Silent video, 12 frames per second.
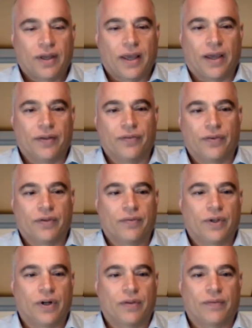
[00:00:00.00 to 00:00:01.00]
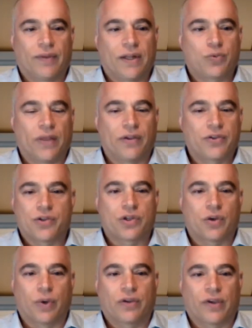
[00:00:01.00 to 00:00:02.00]
And, that's why this is
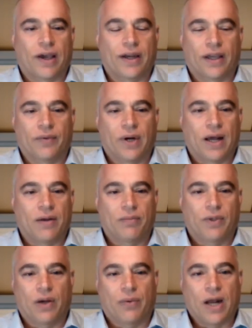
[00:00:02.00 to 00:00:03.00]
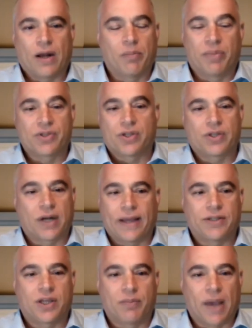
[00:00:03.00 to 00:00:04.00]
so exciting. And without a business and
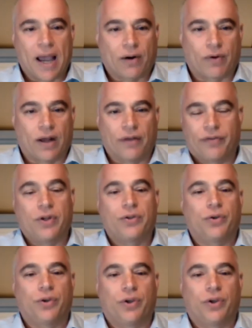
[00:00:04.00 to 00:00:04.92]
IT background, if you didn't do